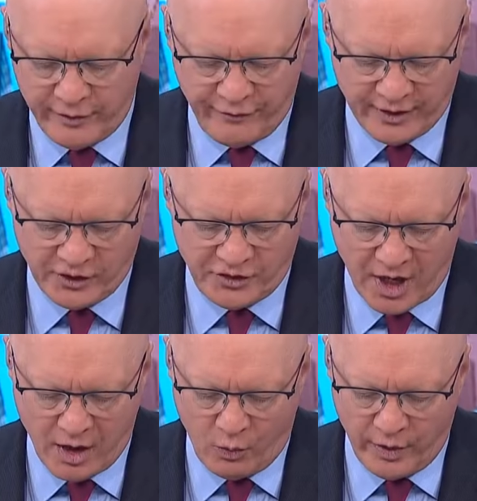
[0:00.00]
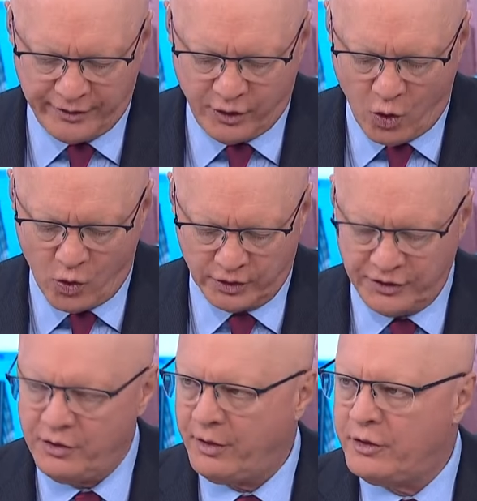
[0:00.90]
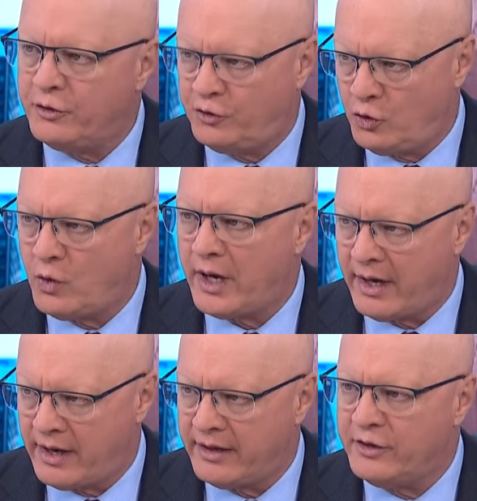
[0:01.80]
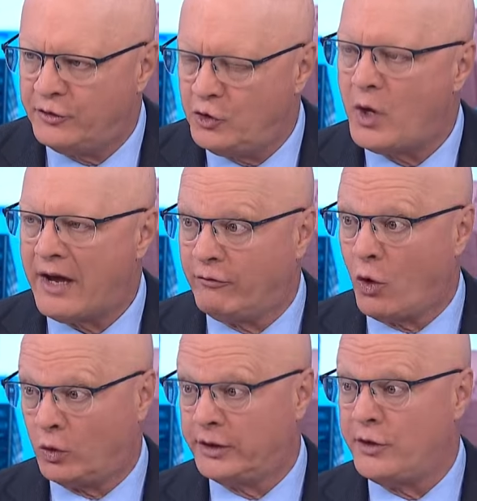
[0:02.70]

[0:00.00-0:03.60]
Why don't we finish uh, with gold? You, you, do, uh, you do have